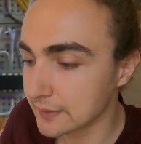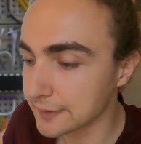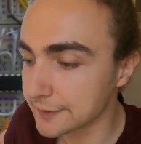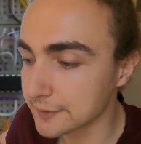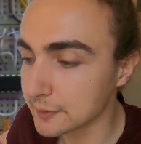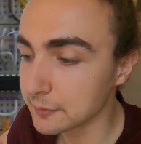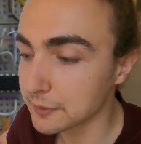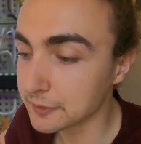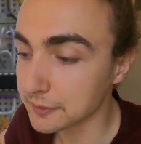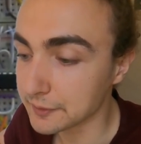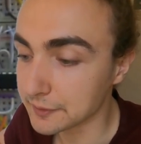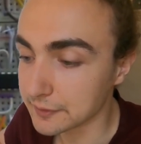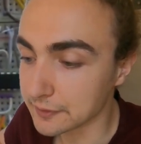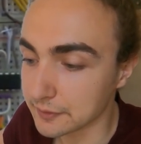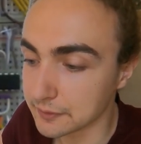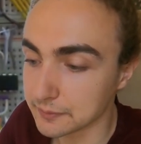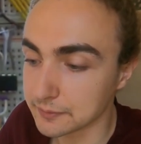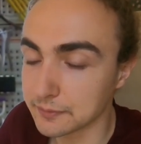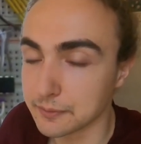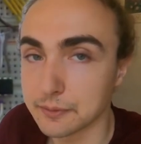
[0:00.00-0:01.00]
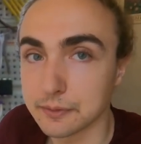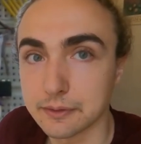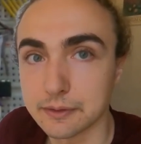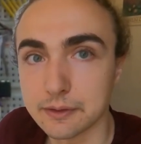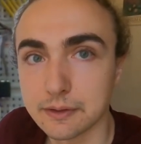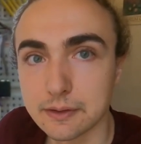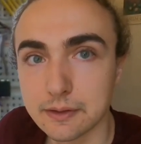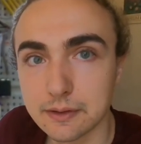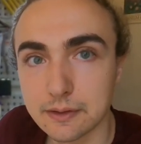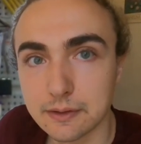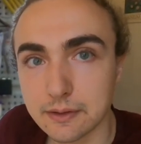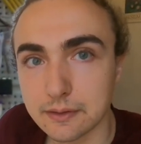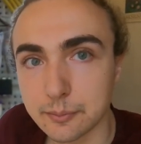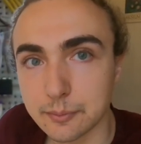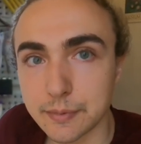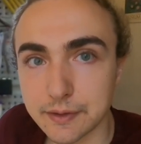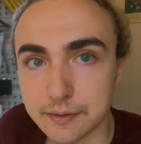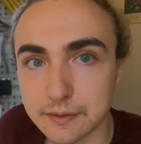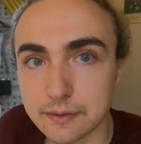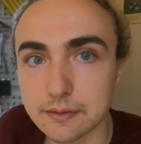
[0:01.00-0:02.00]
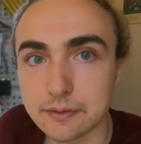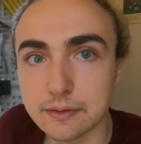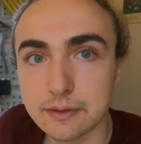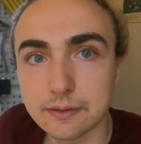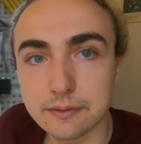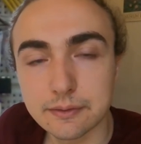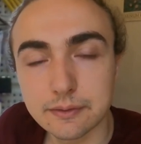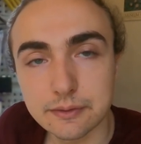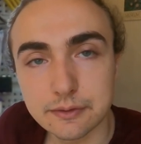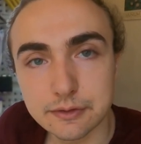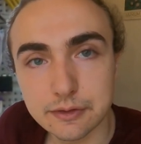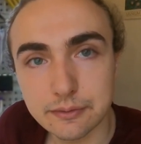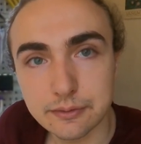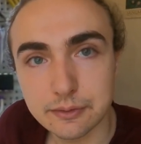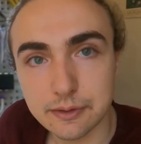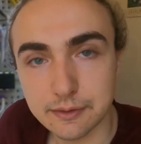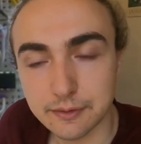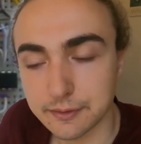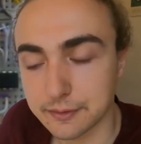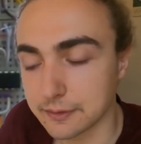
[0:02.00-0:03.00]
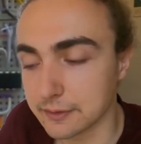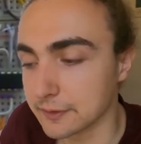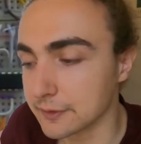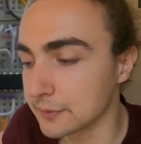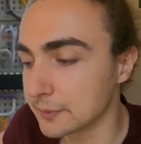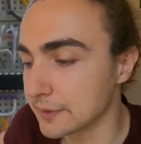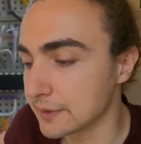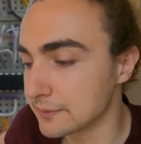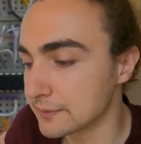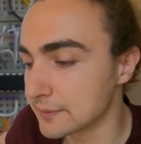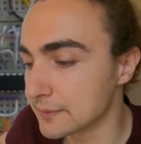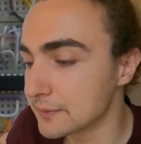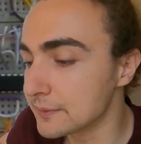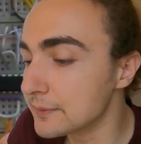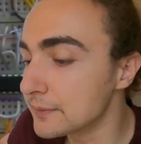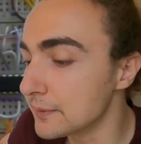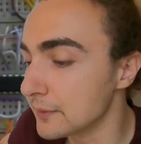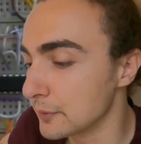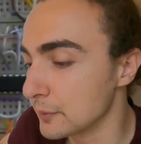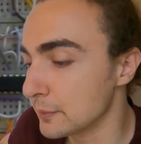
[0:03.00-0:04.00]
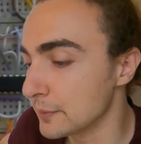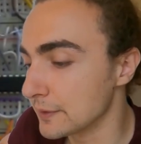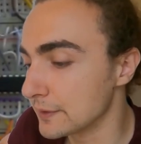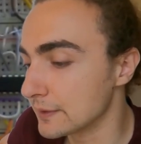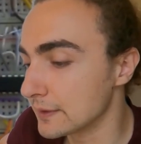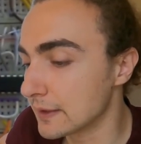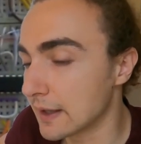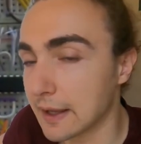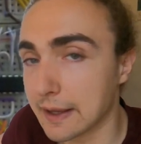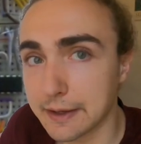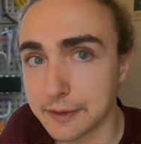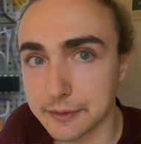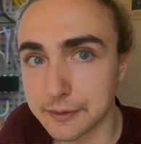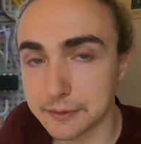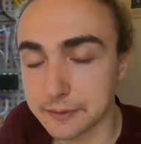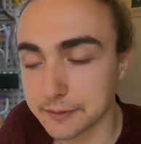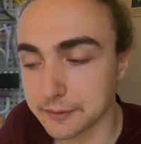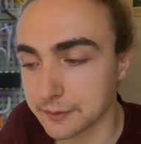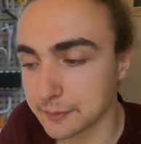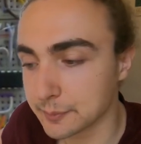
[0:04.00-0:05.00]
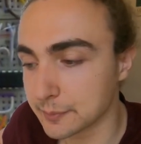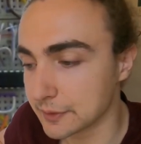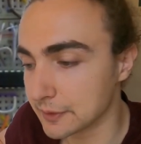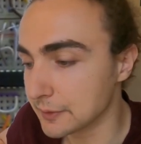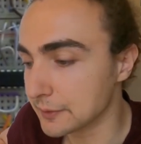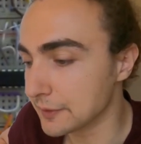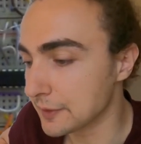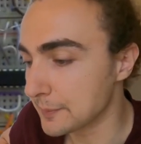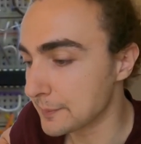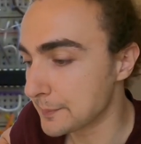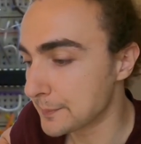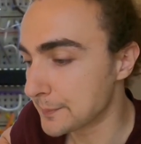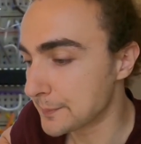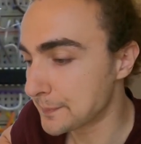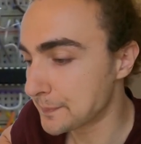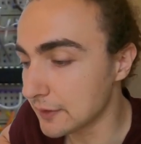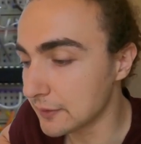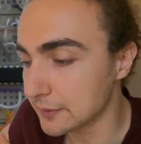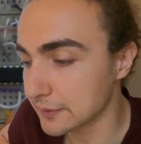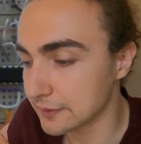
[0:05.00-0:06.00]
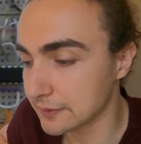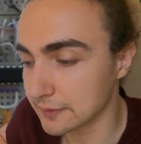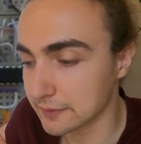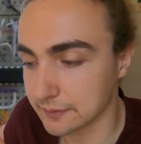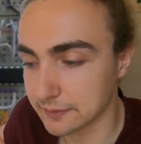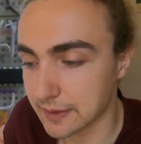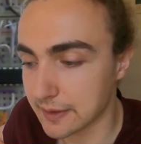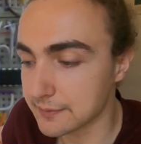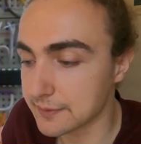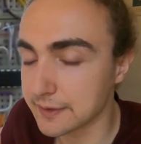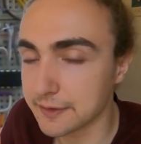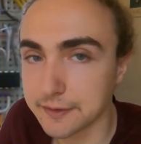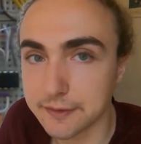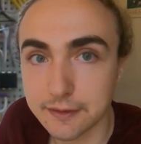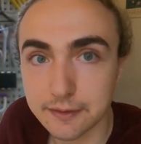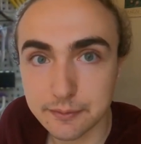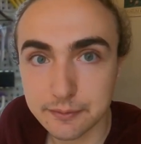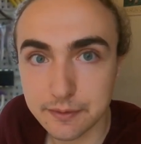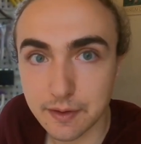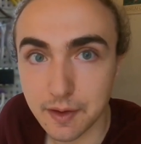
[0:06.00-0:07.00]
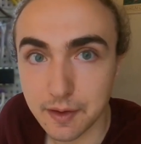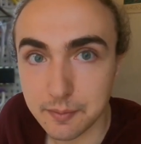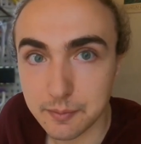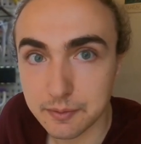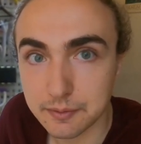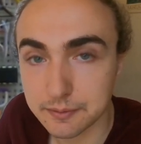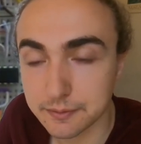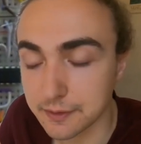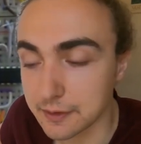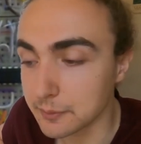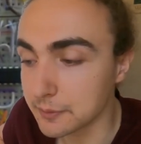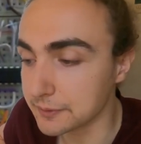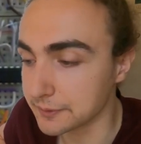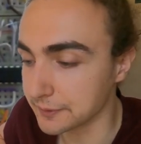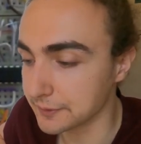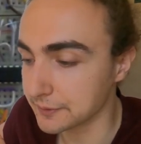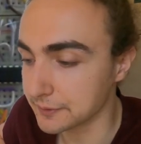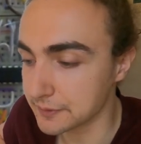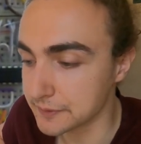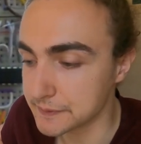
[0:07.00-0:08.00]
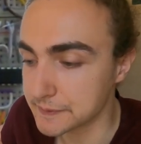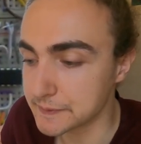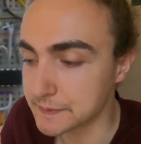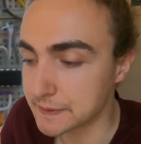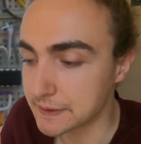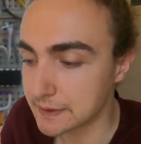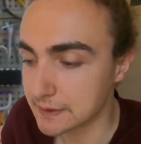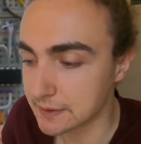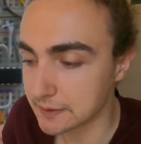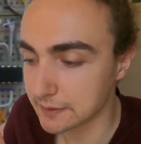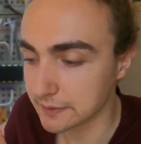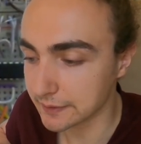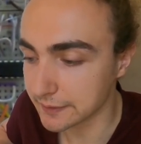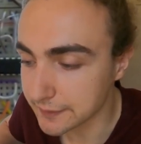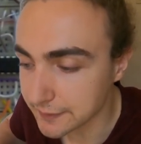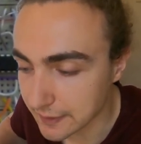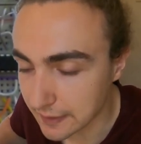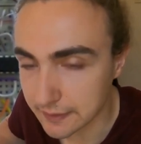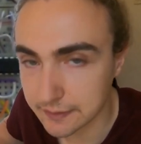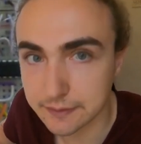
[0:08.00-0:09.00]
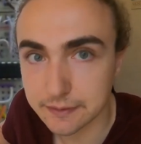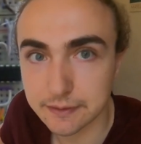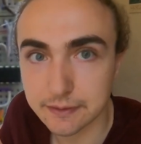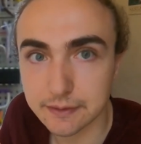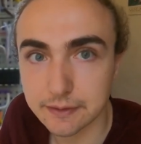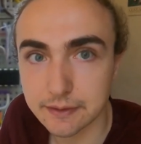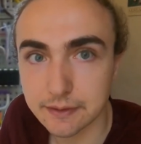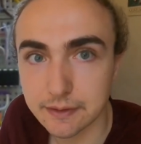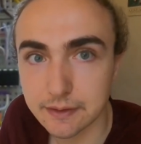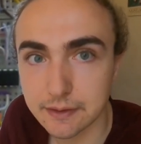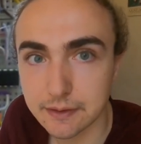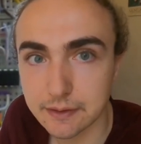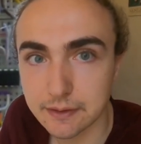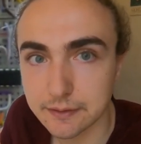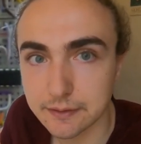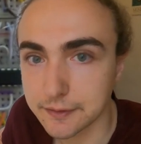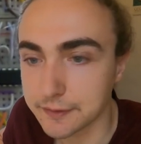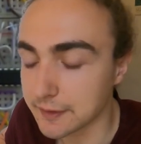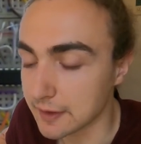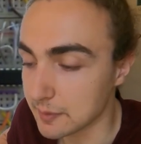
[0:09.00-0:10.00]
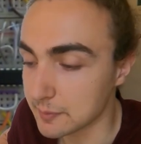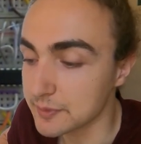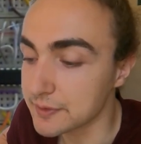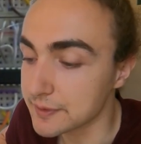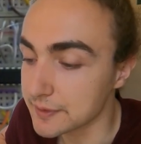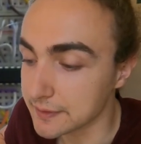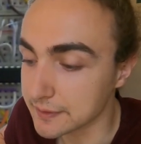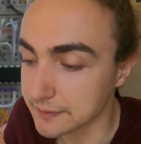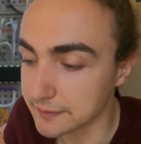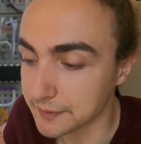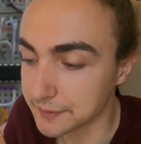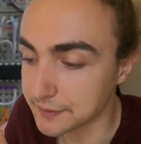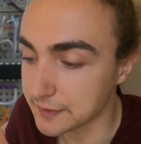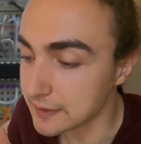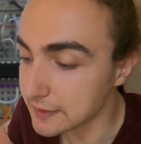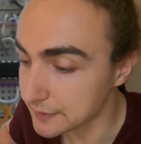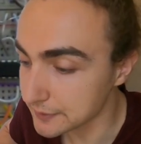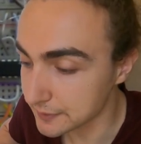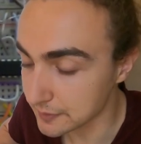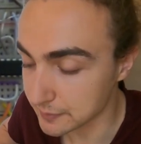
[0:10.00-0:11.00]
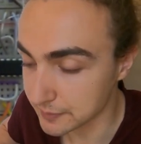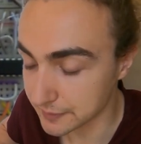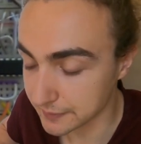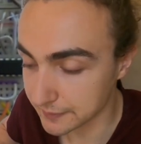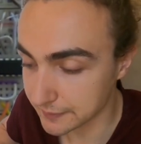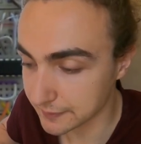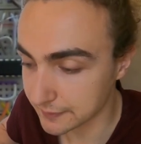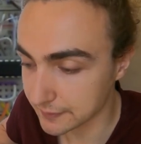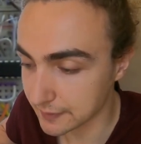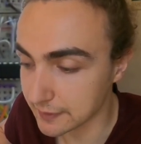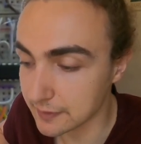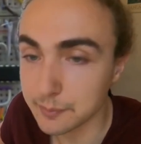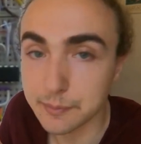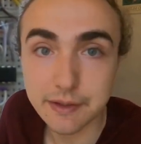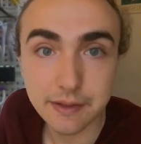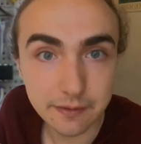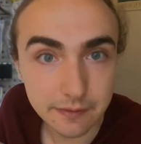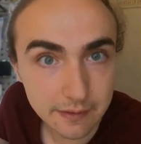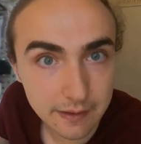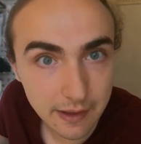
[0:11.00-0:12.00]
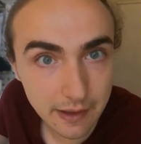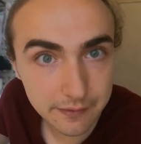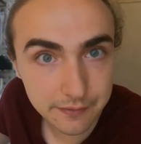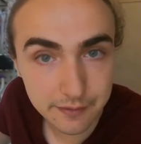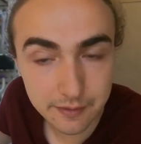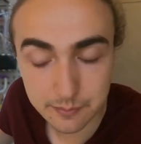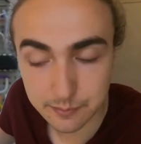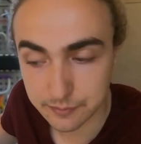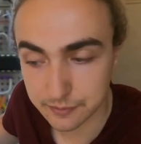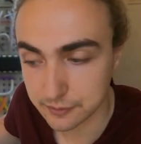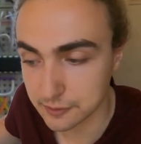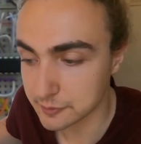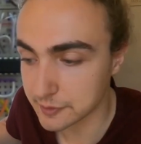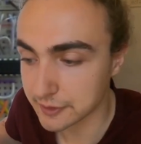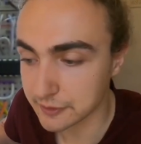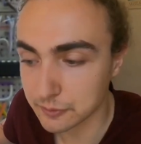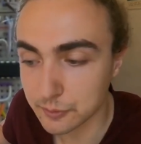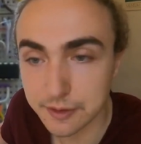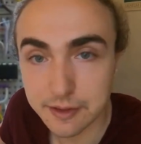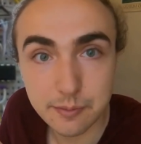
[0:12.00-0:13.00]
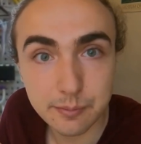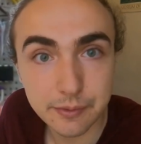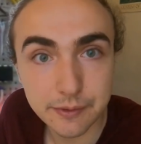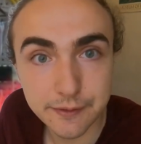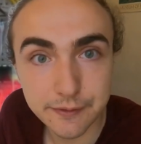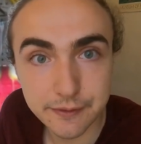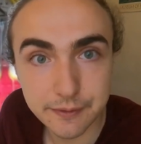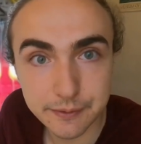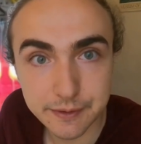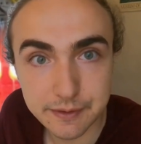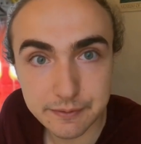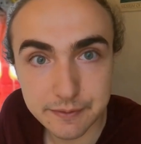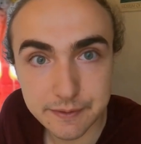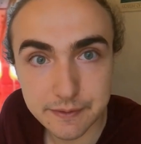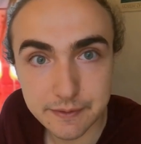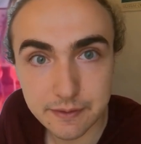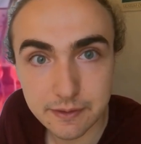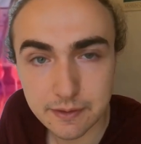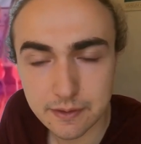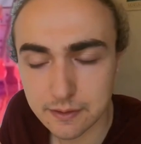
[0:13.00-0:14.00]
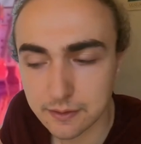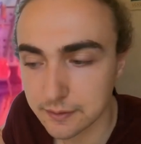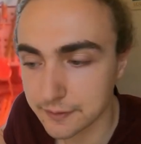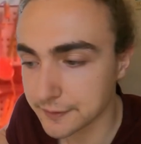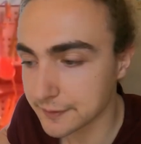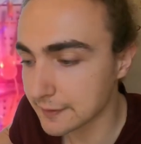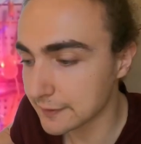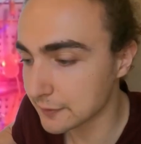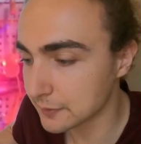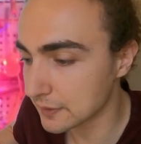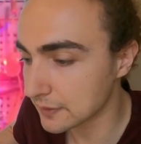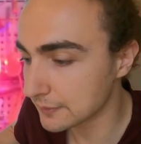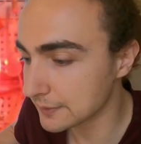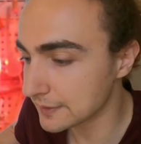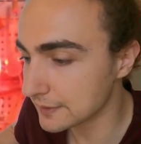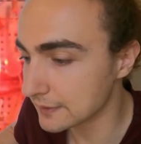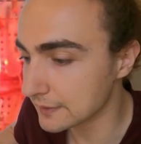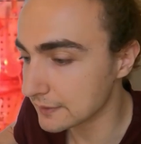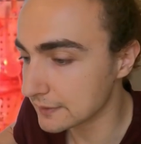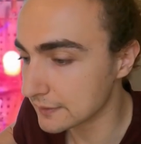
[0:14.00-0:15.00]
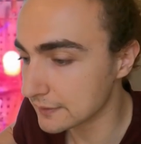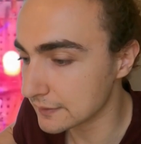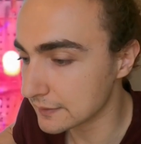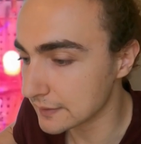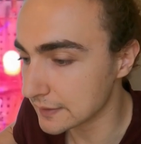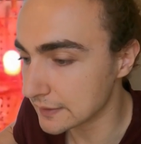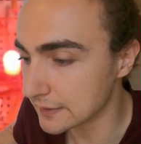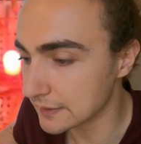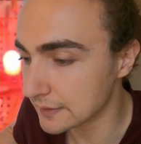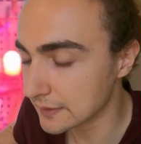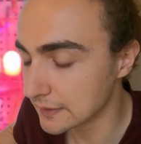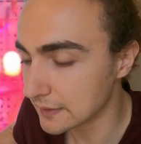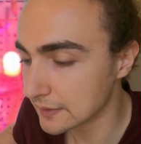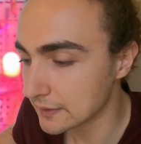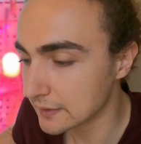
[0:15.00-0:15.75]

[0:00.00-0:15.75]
similarly to the 4-bit shift registers we have 4-bit adders below them they don't have any sense of time they will just do exactly the same thing they'll take their inputs and immediately add them no matter what inputs they're given so that's why we need the